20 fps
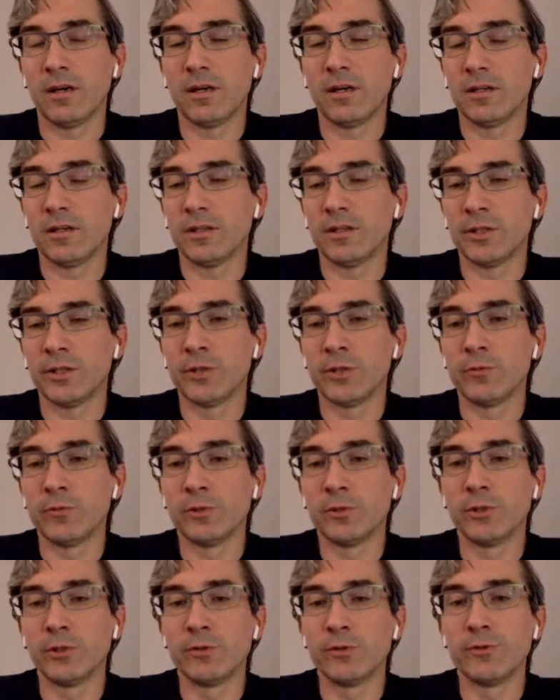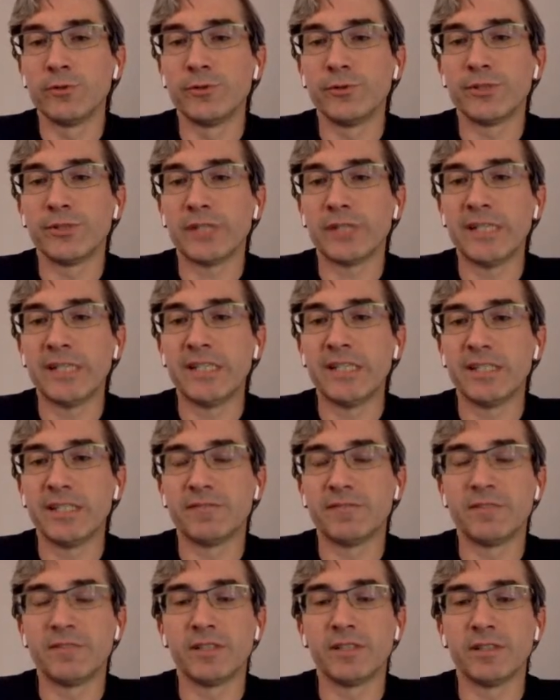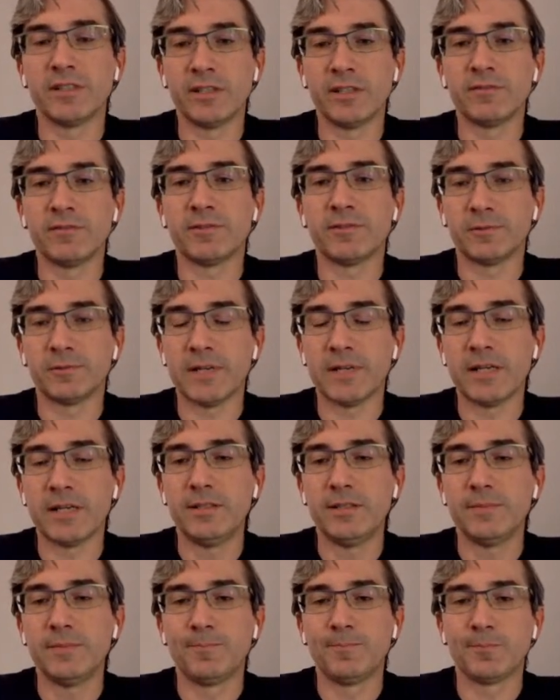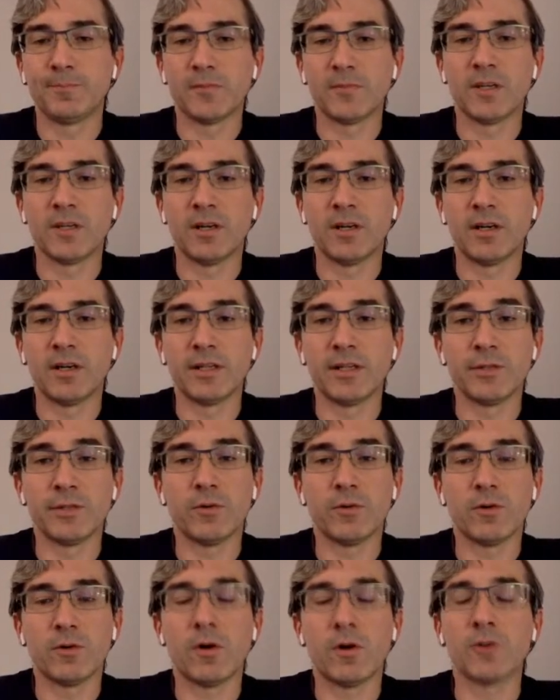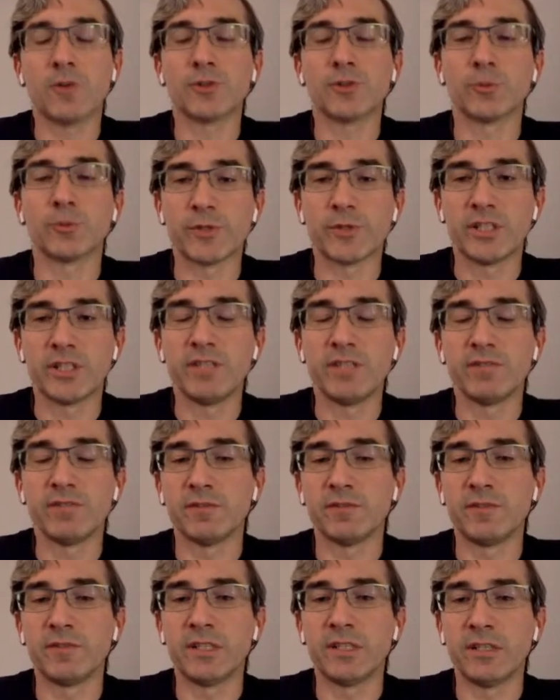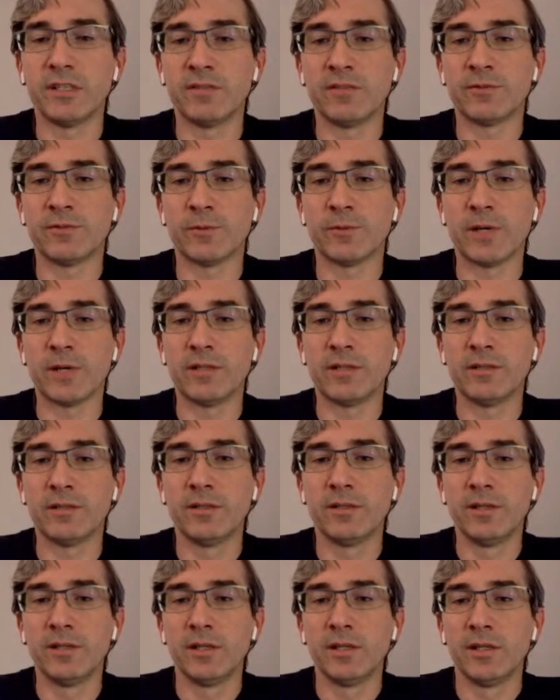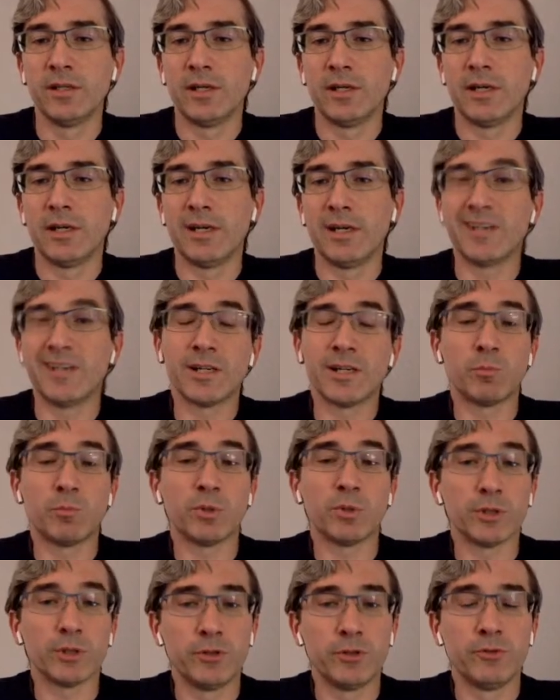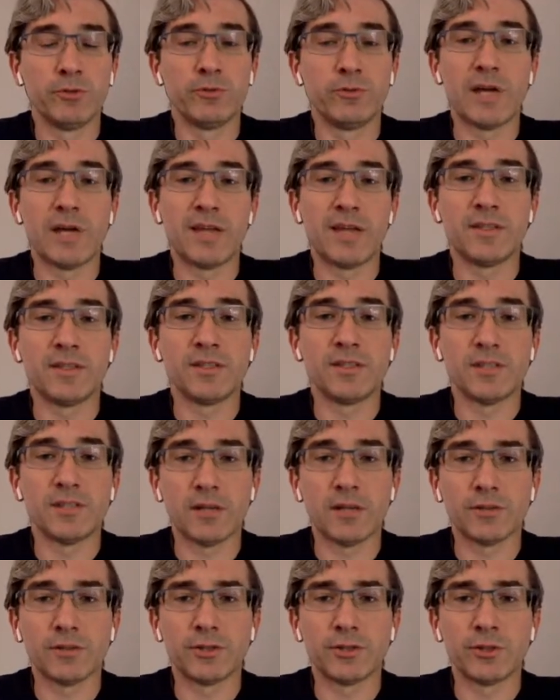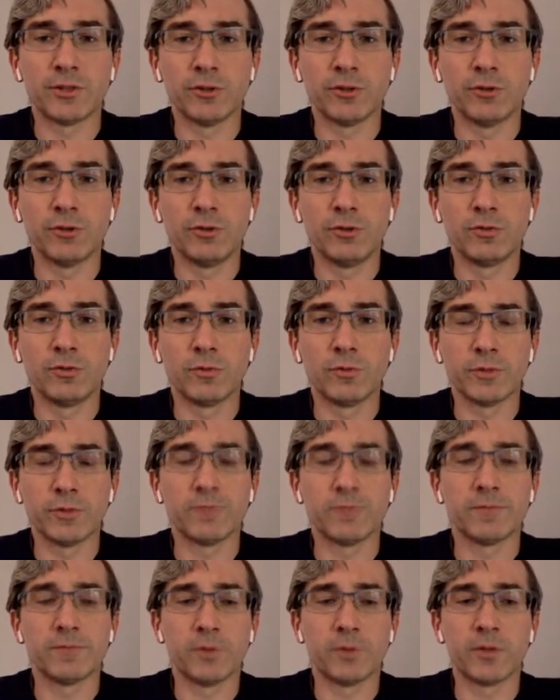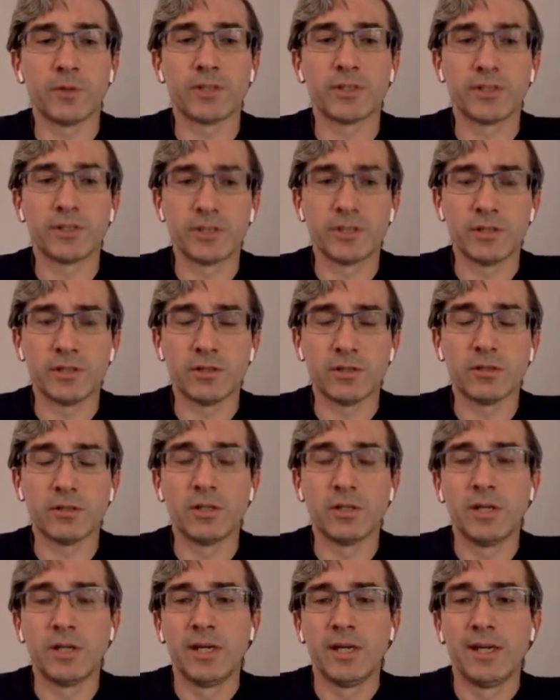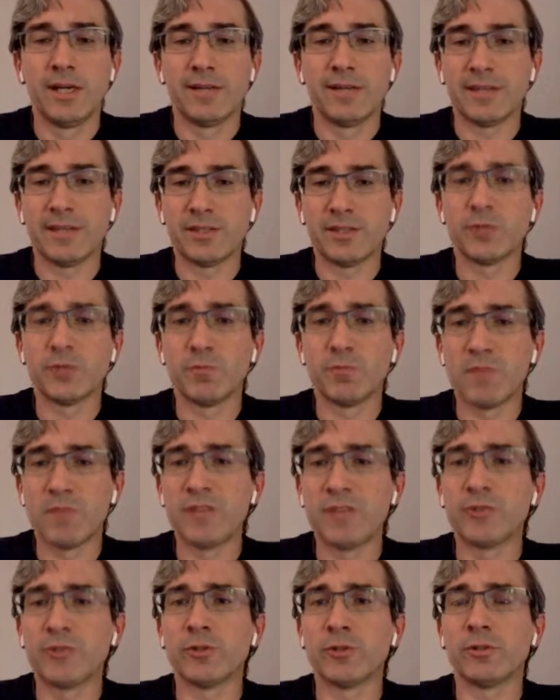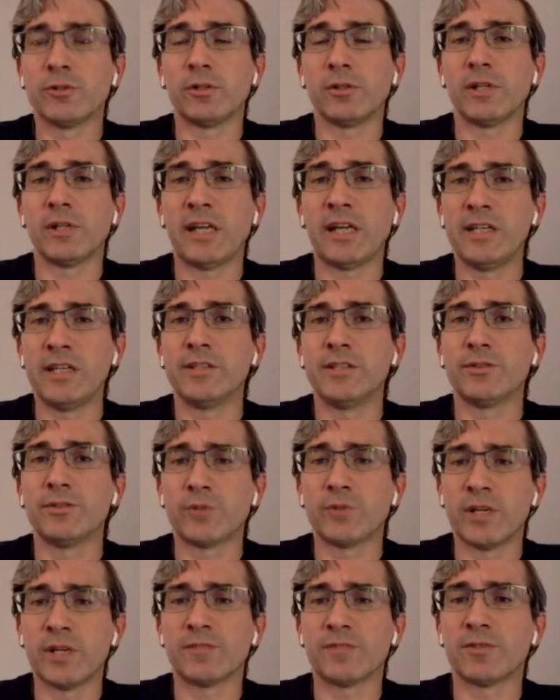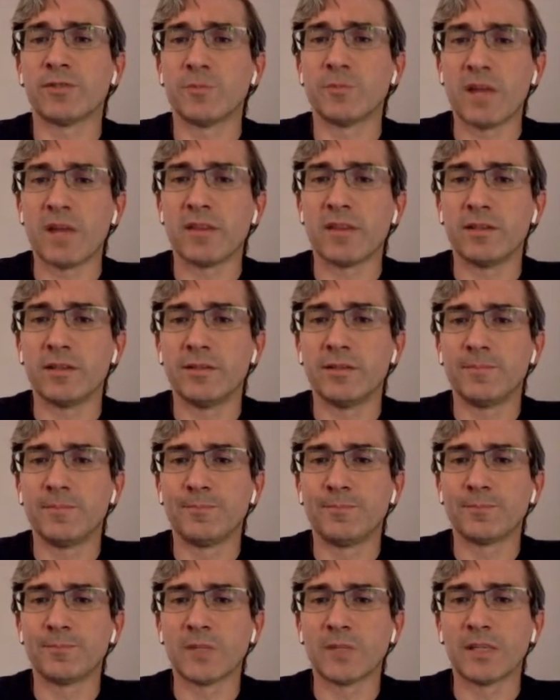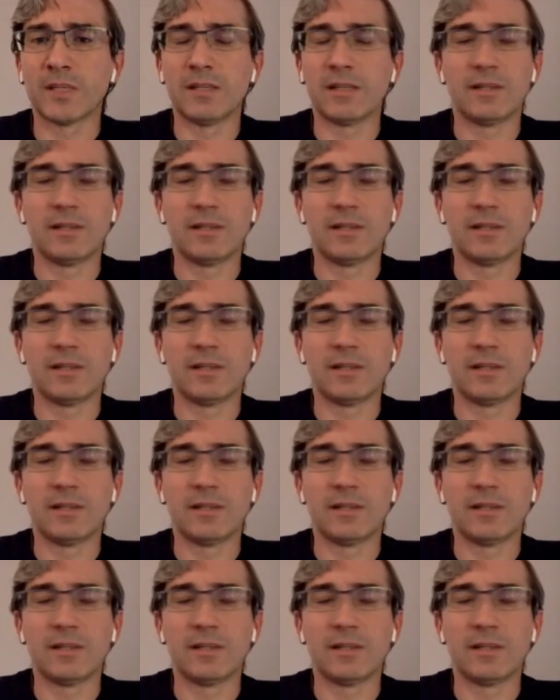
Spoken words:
you lose heat via infrared, and you also receive it via infrared. And on a balloon at this altitude, when you're floating still, that's your major heat transfer method. Like,